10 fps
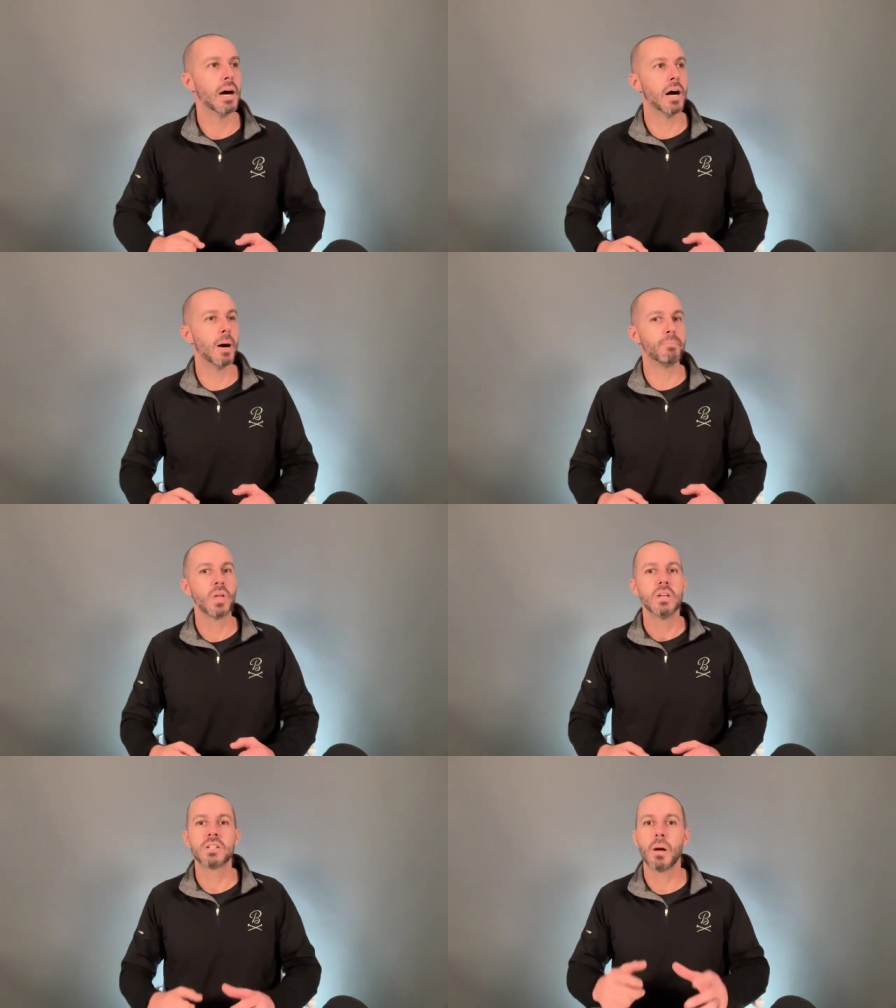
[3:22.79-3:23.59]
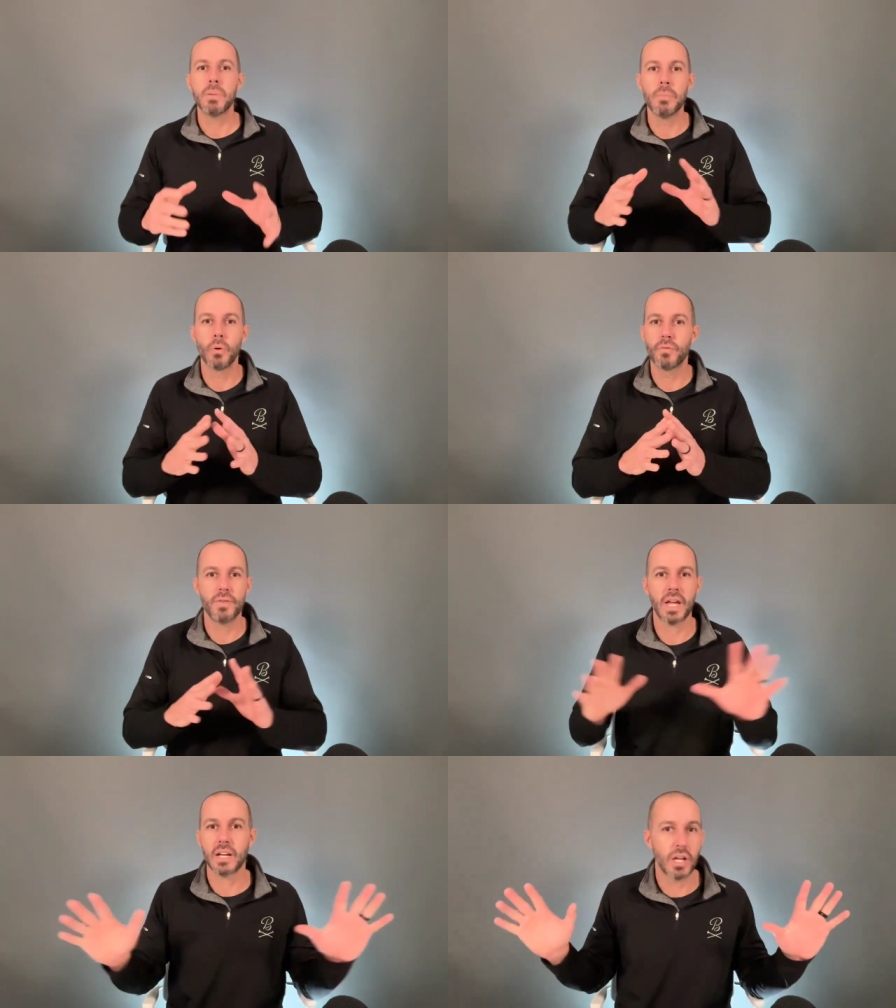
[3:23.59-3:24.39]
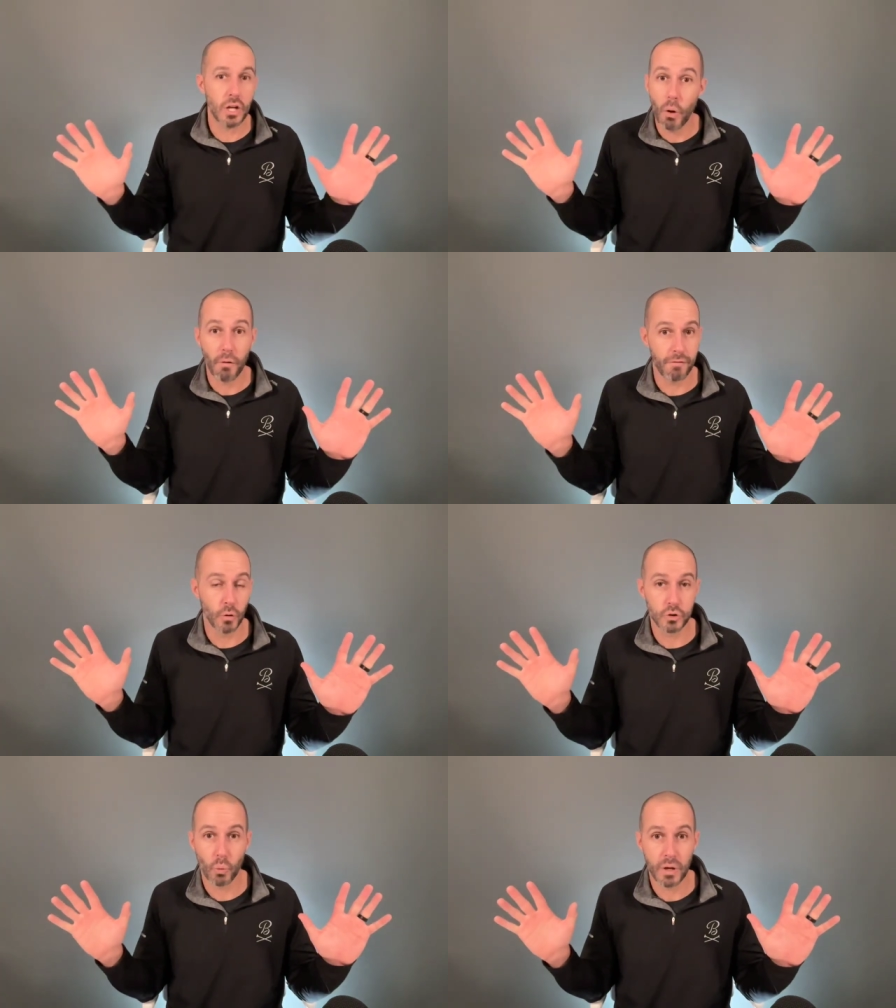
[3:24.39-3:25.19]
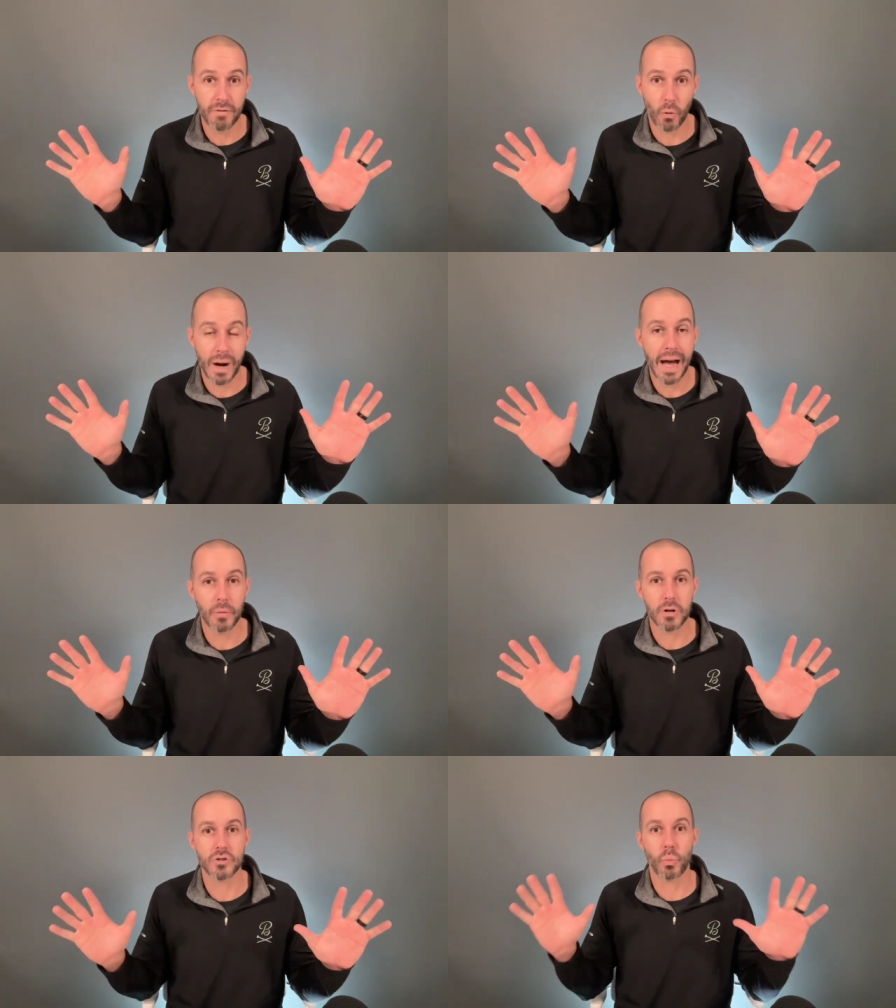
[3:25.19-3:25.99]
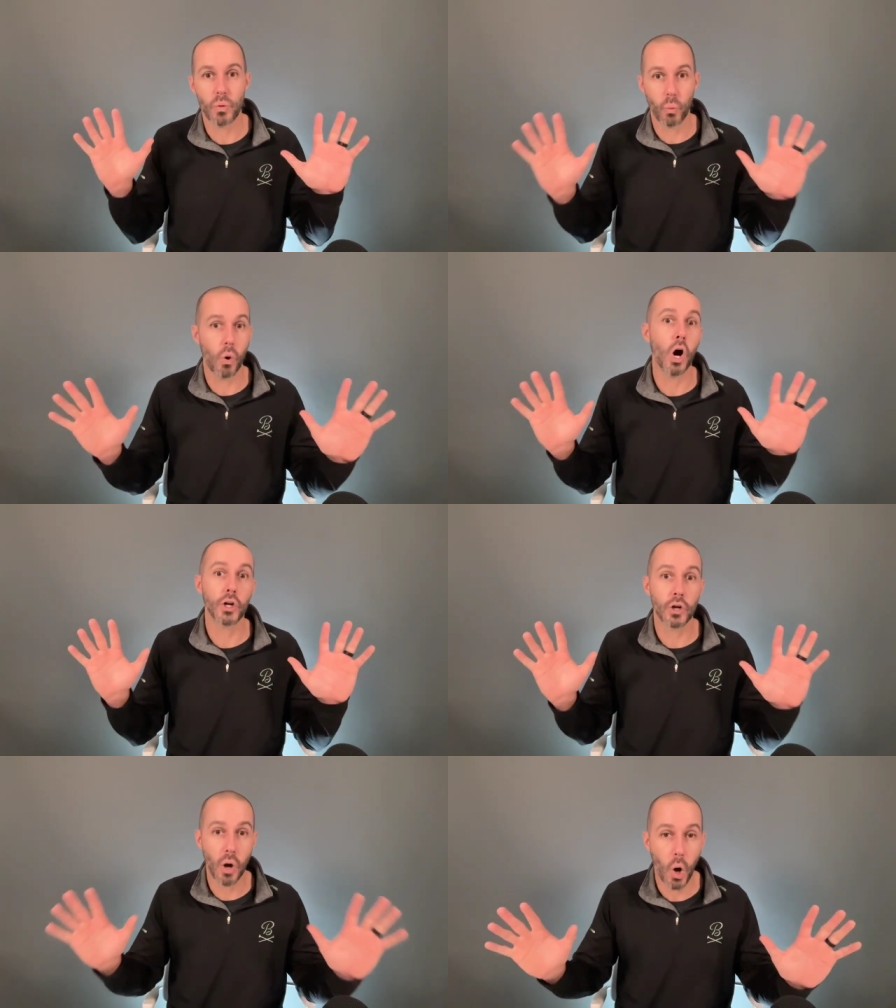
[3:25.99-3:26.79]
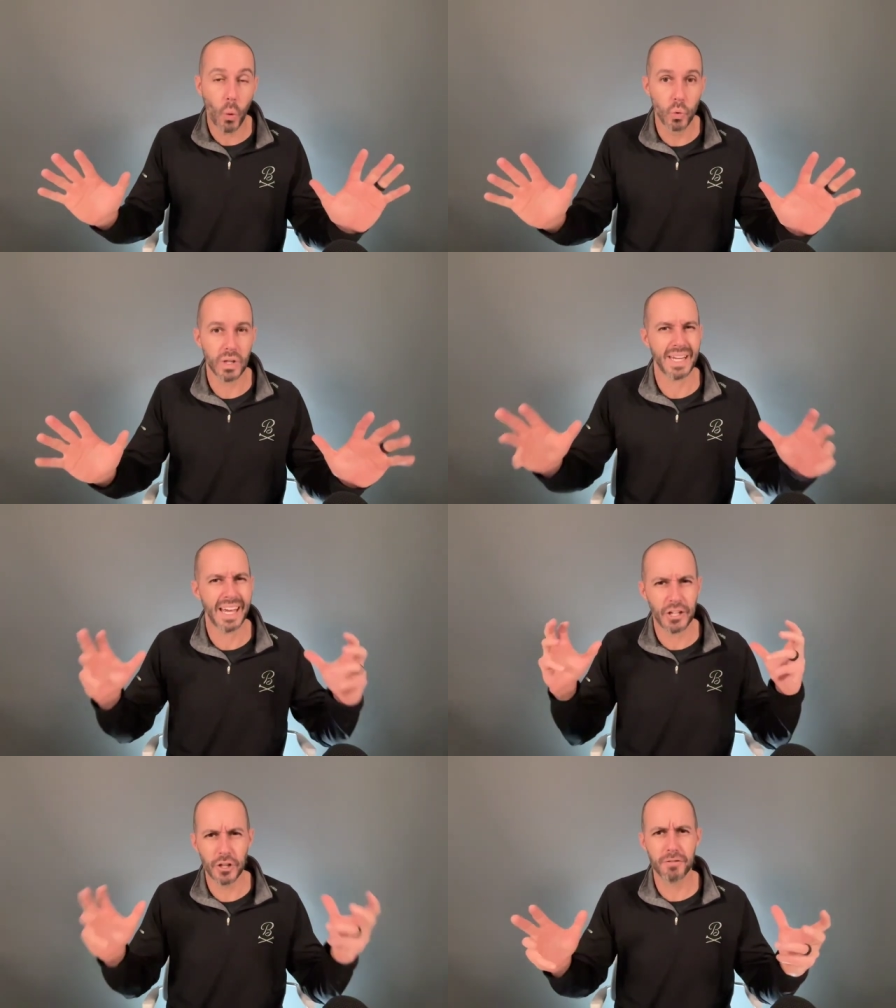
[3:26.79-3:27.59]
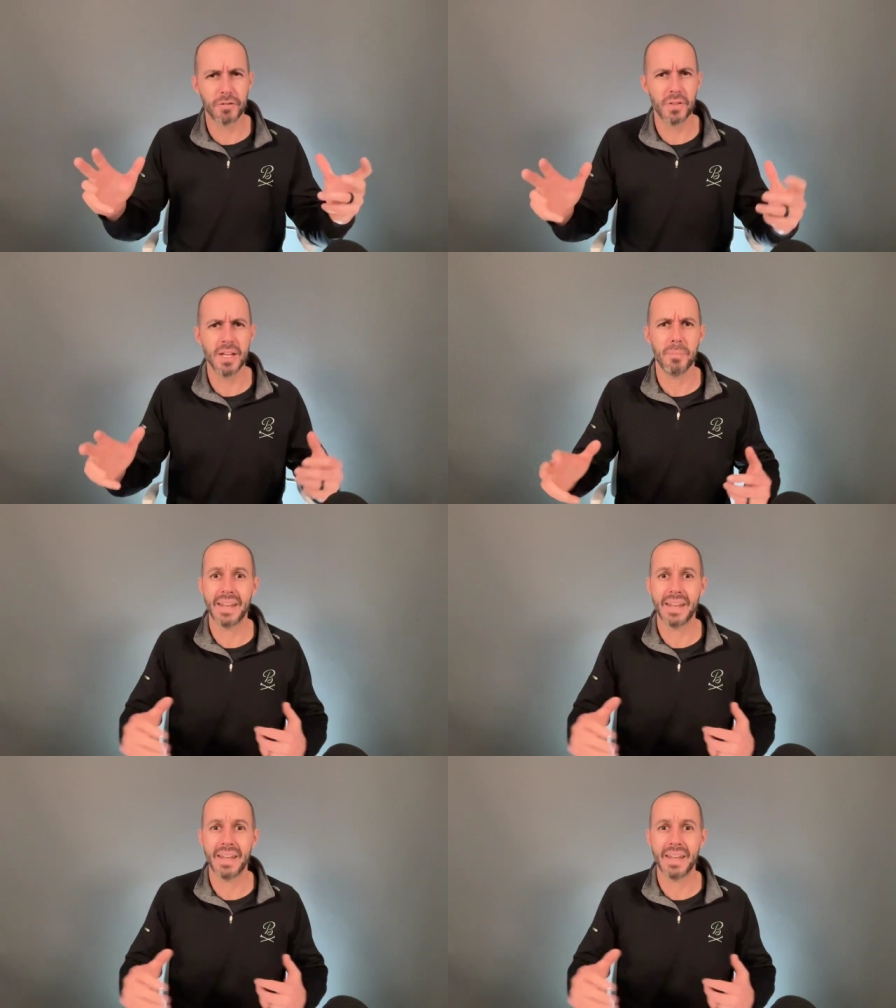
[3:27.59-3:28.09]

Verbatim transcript: Um, some people can, can go a full 24 hours with water only, and good for them.